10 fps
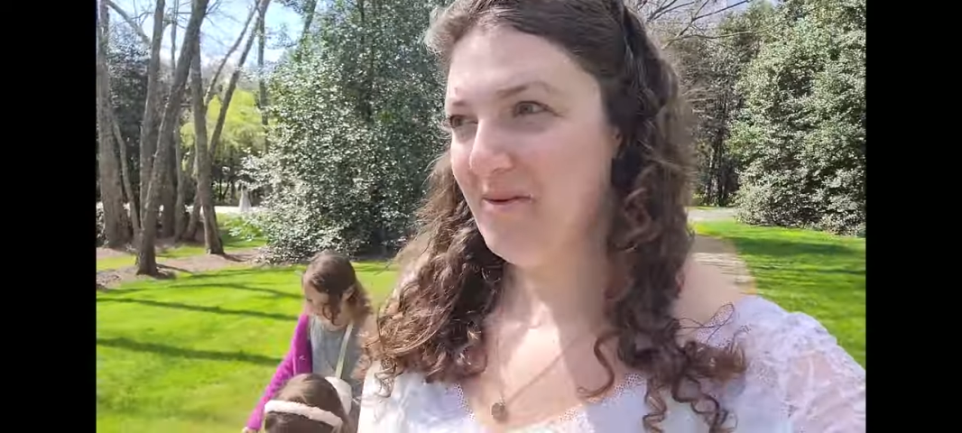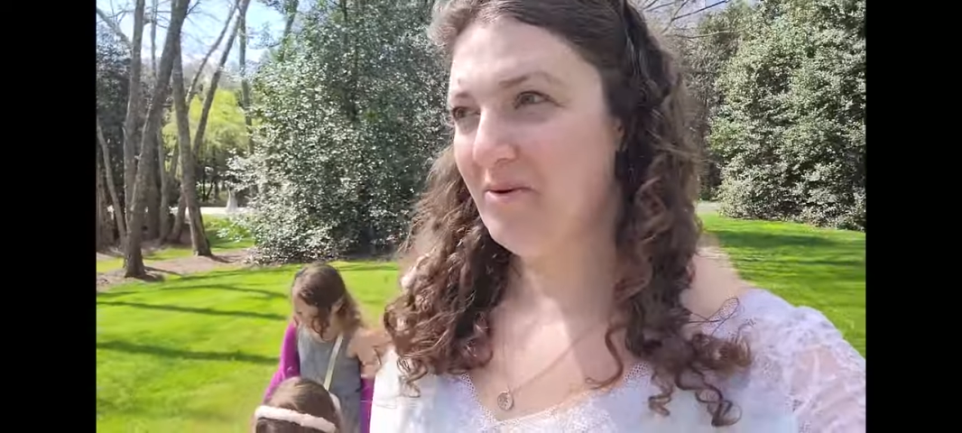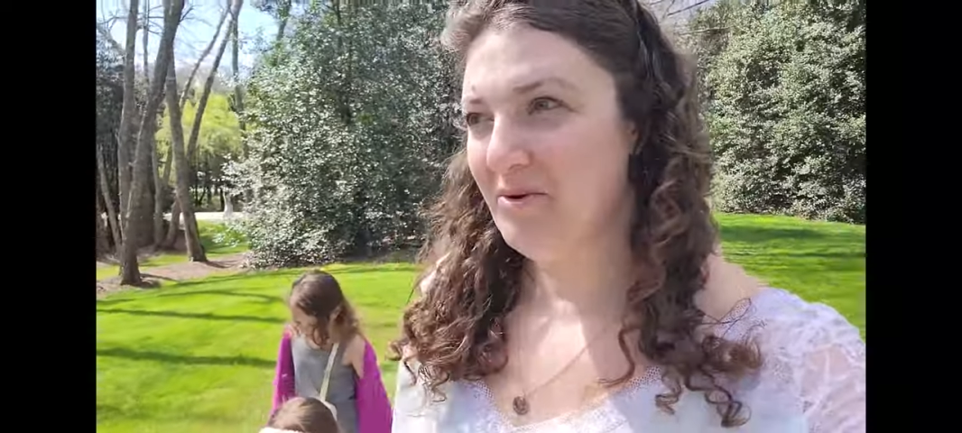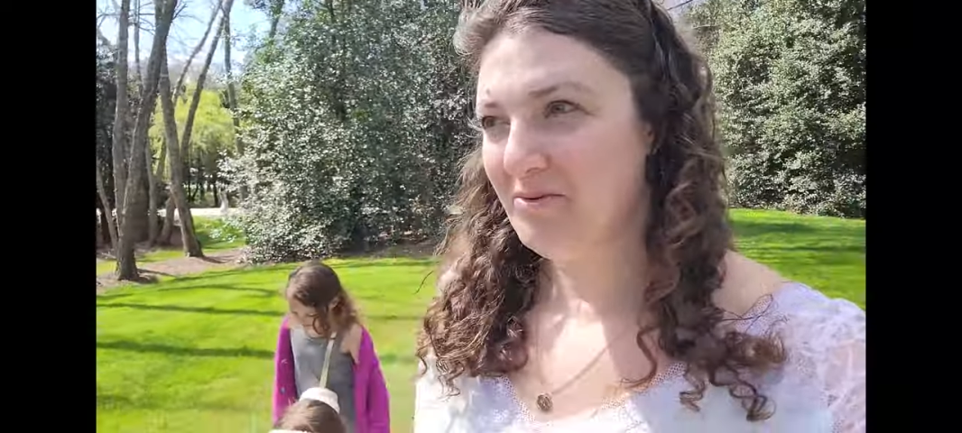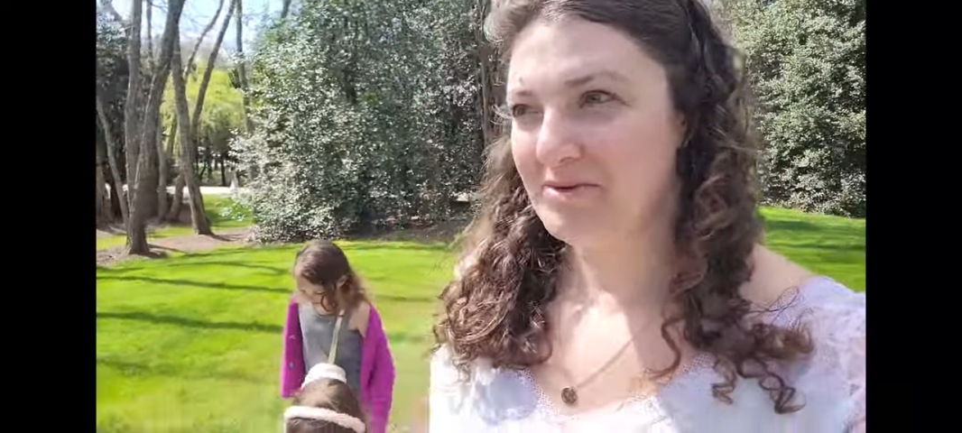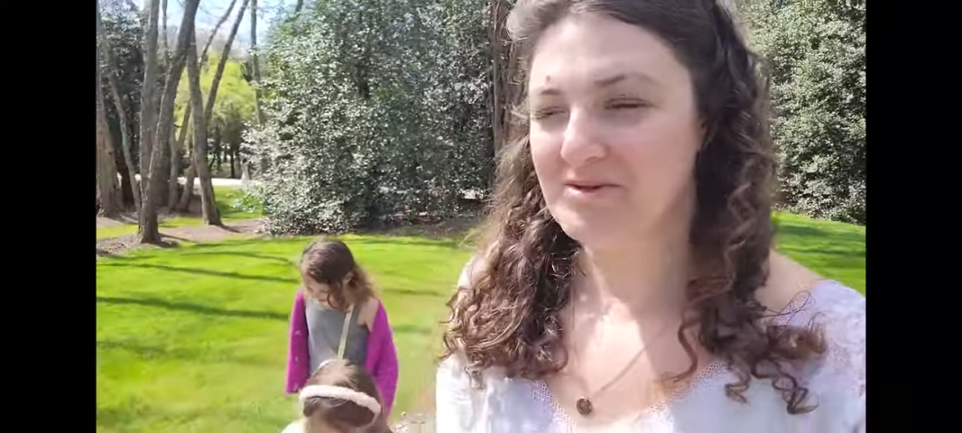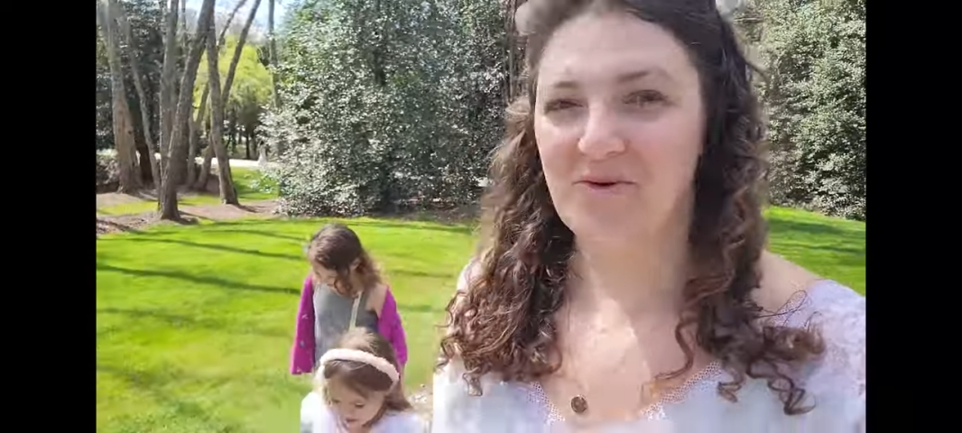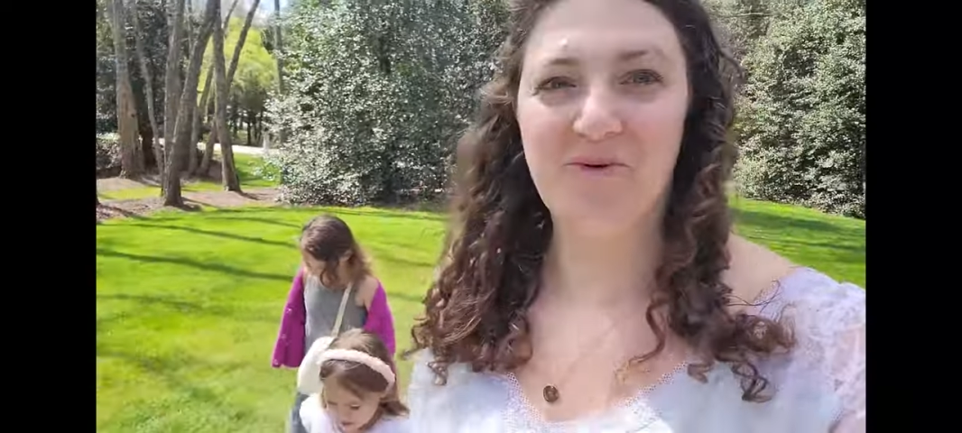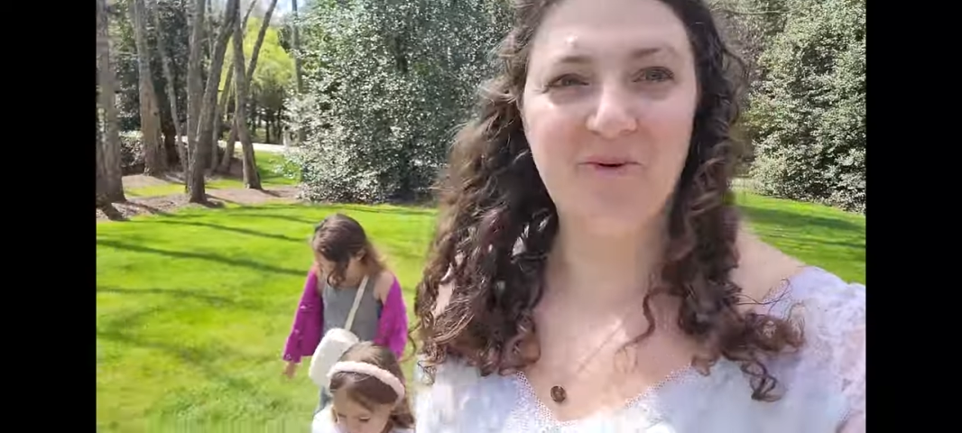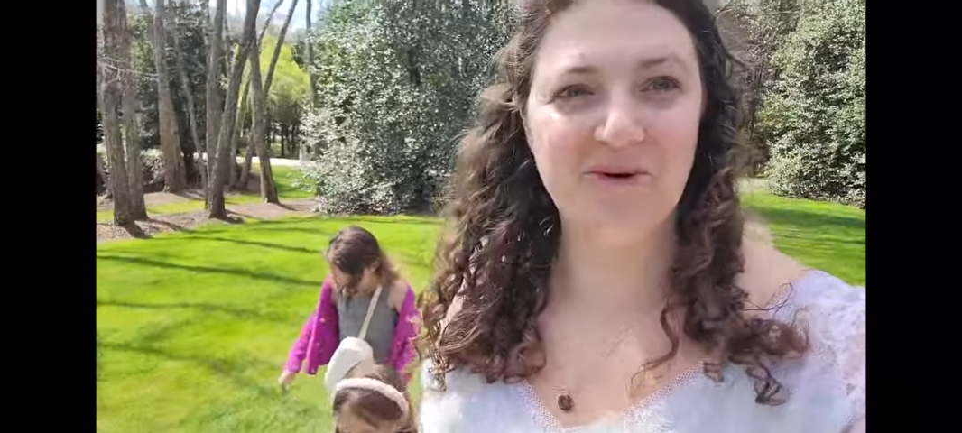The pool was
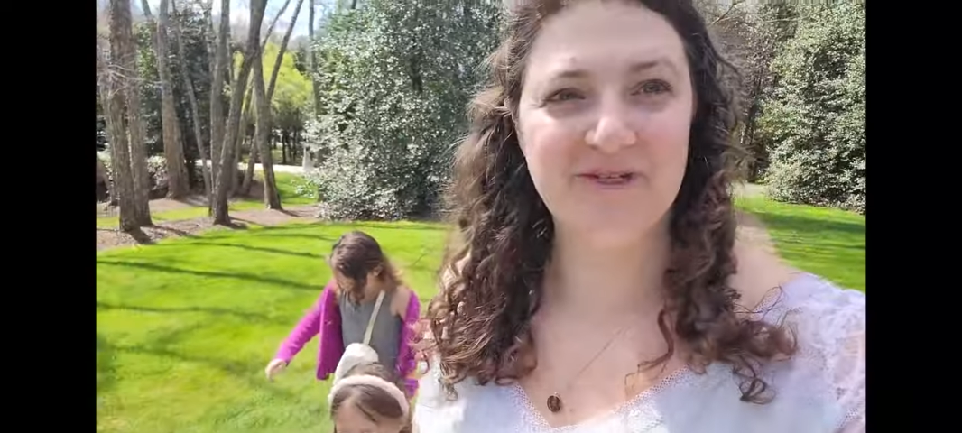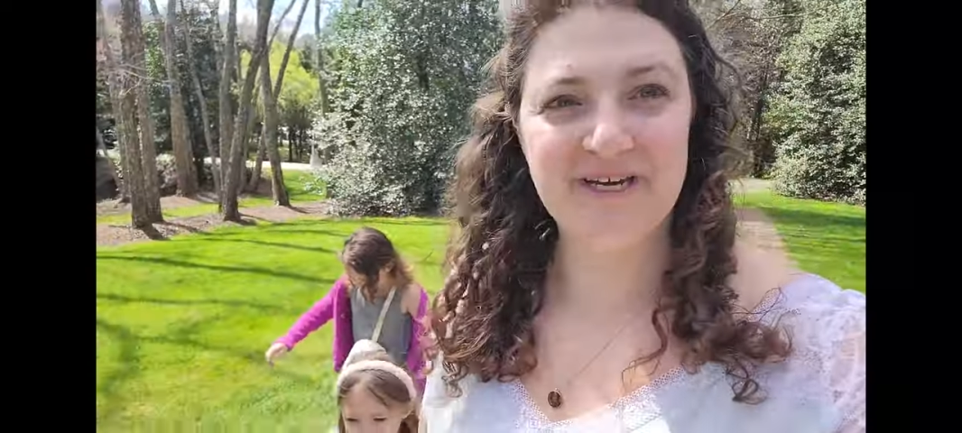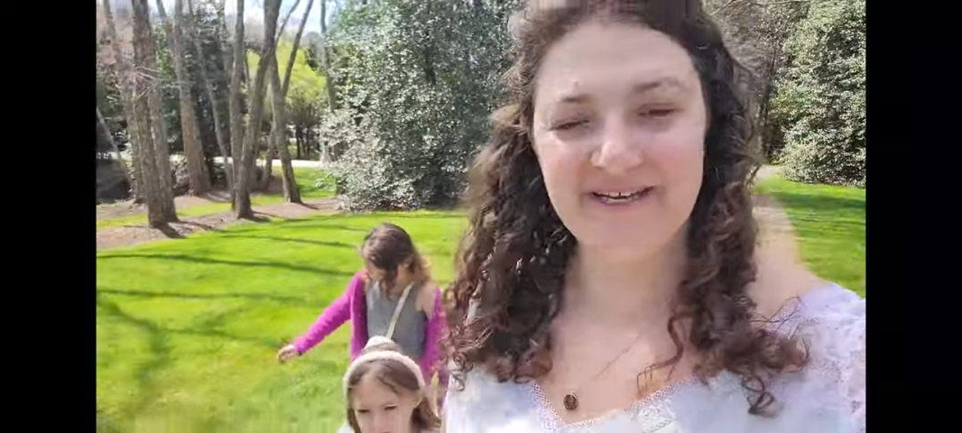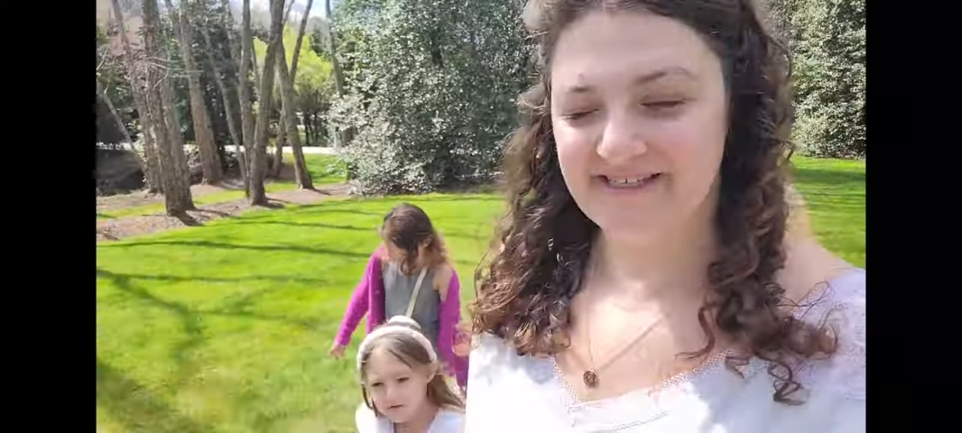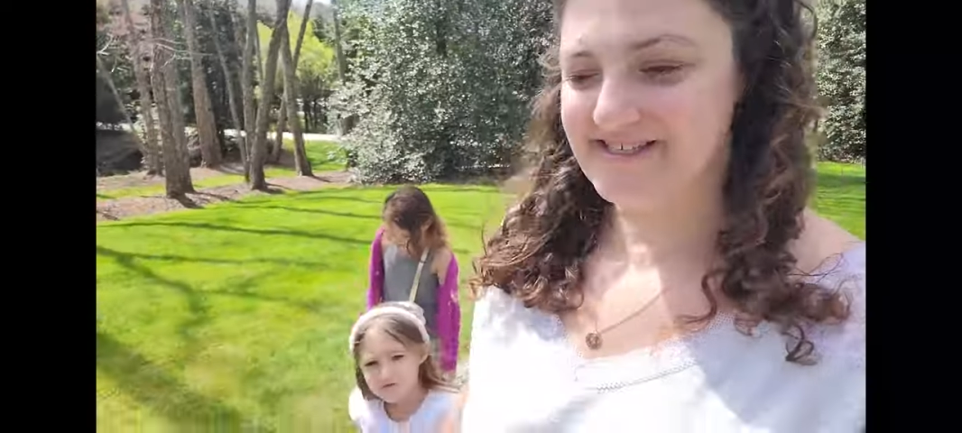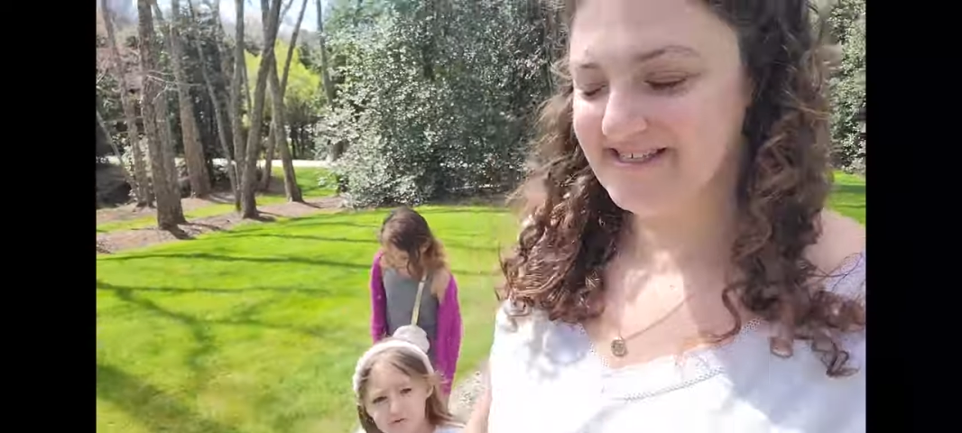gorgeous.